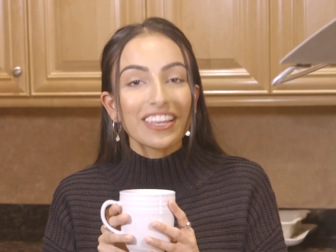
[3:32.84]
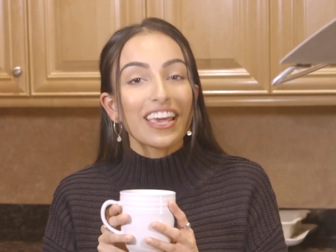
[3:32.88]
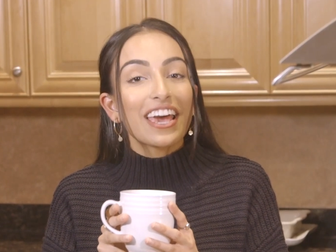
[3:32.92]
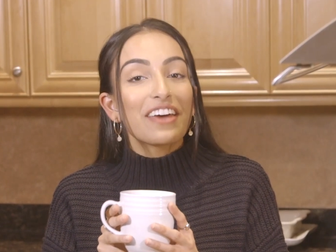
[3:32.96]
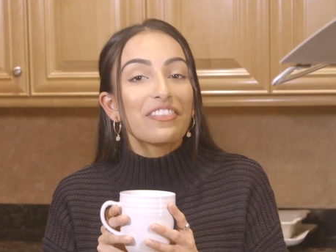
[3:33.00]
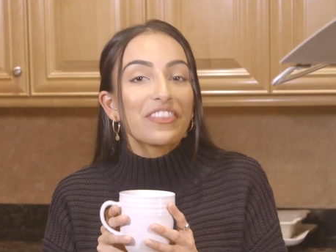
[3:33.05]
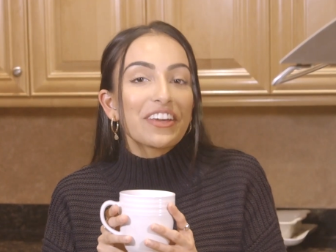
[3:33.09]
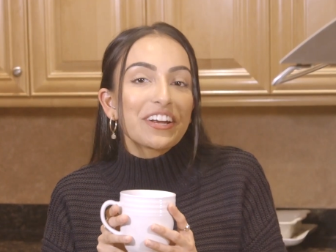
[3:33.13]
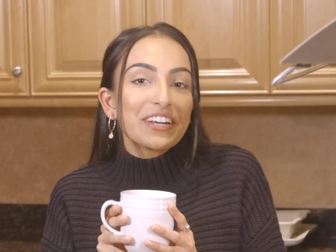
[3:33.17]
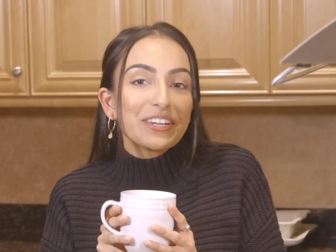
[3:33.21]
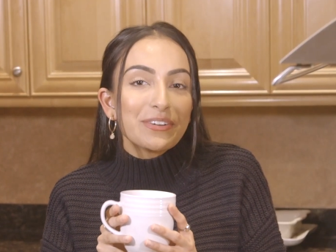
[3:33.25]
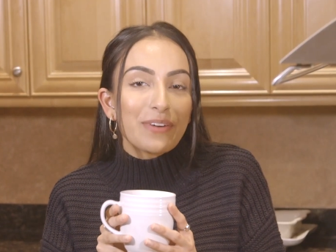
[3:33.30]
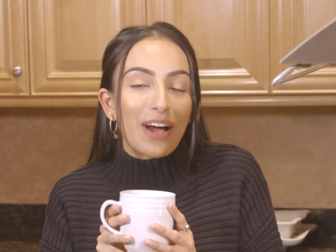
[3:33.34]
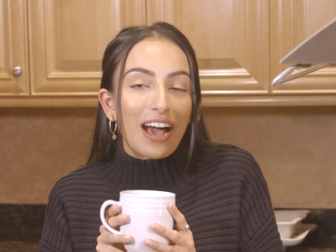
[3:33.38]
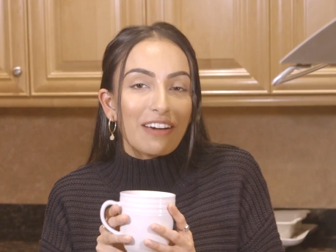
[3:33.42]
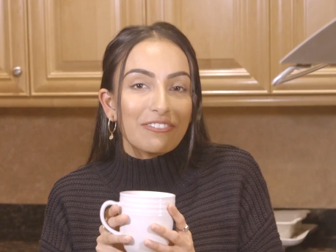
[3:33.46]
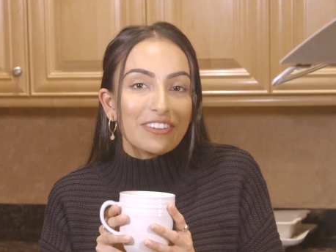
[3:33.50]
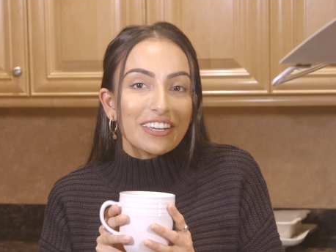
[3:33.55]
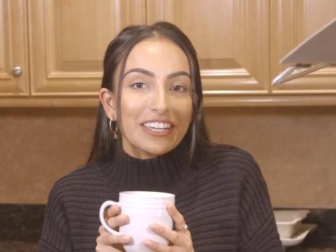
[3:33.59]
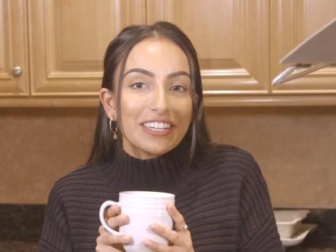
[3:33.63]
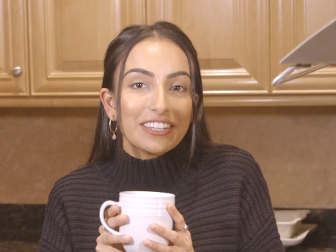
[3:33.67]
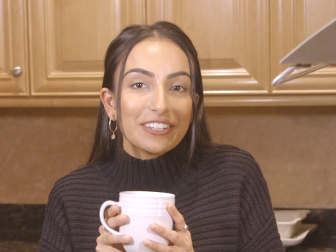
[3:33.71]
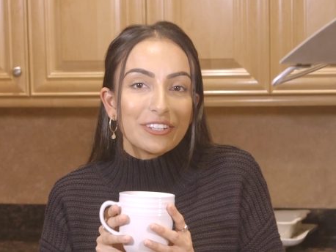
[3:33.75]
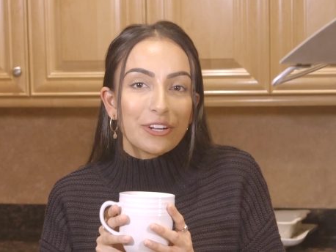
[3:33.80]
And there you have
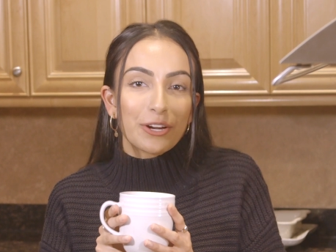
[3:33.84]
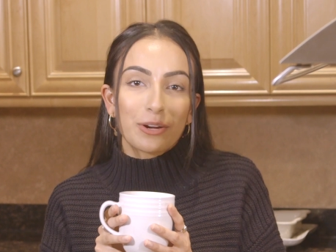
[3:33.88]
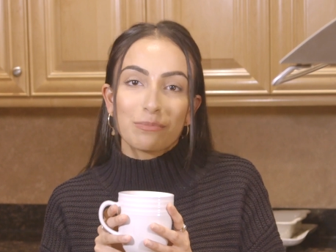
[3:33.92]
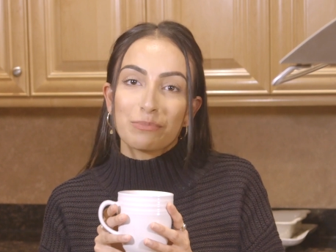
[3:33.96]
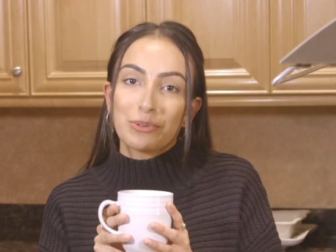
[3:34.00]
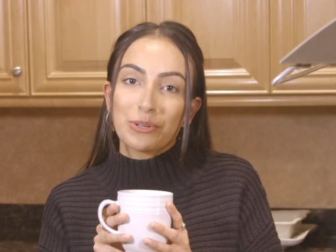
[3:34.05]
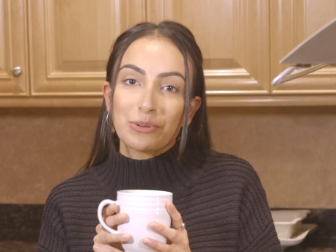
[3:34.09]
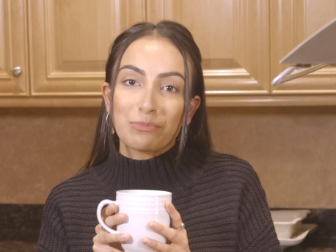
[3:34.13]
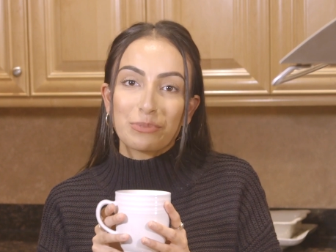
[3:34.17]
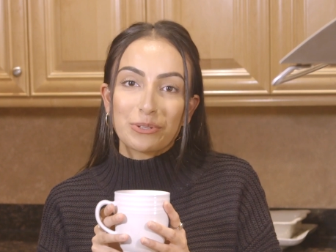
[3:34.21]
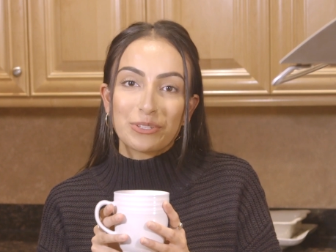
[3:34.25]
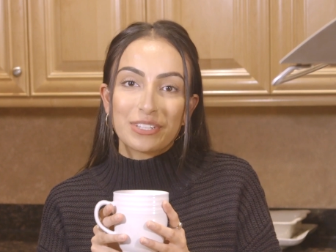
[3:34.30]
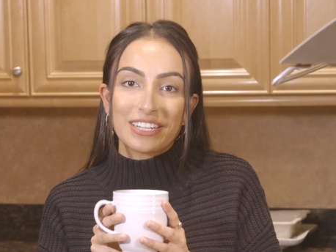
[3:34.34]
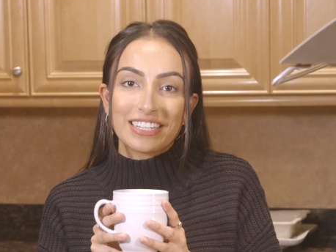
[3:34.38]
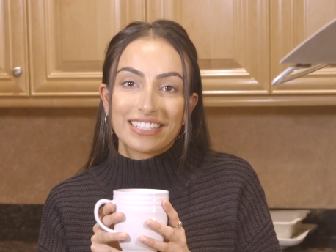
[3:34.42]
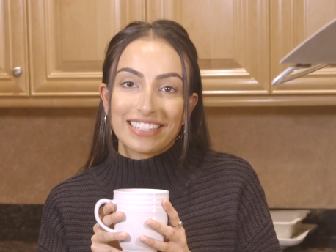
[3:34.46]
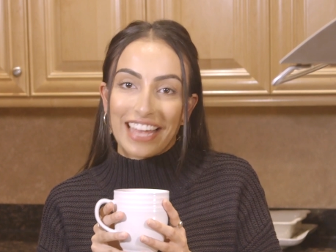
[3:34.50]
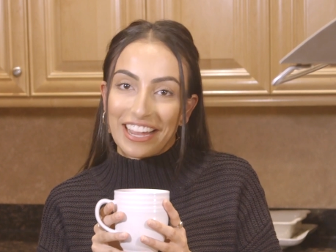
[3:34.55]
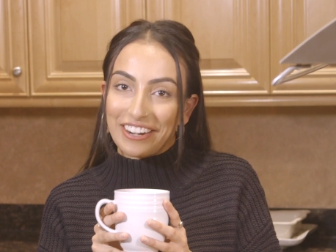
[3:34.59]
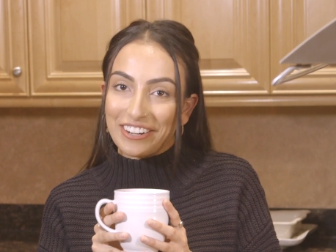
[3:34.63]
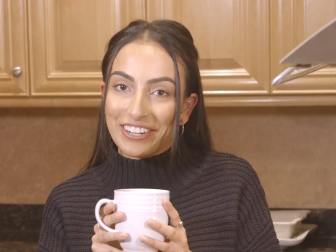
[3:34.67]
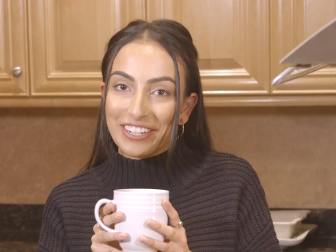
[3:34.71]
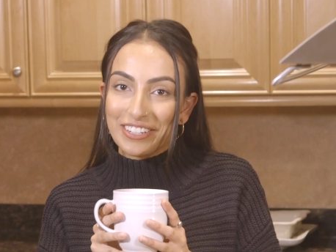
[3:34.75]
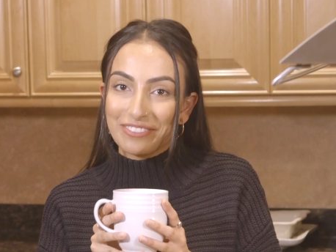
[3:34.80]
it, your immune boosting
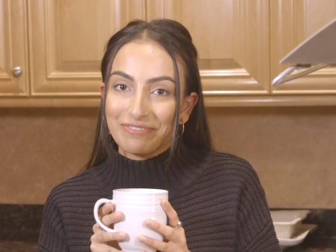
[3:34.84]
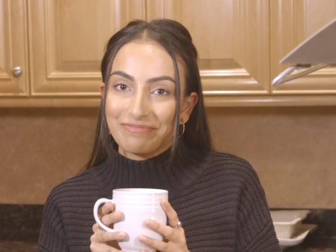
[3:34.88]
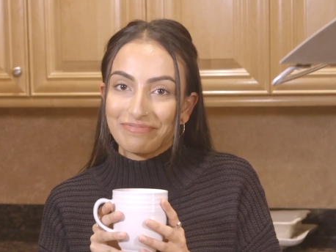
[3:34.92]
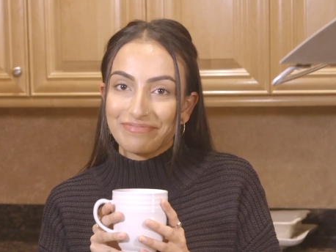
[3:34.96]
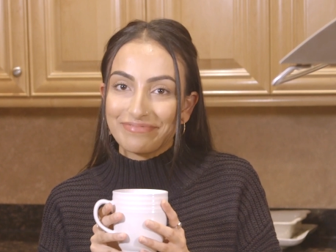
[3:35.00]
cider.